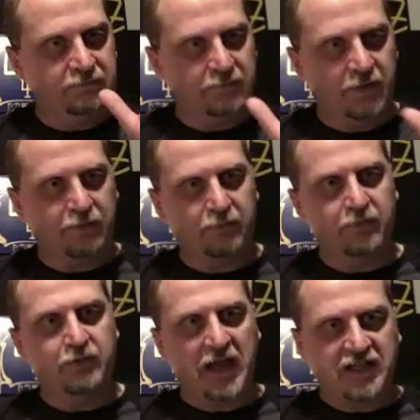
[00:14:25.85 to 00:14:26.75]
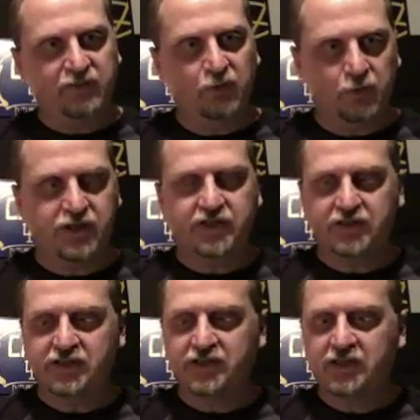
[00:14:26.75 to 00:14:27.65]
with nice
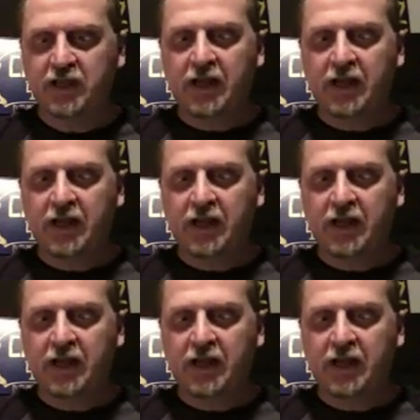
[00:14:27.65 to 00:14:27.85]
flourishes.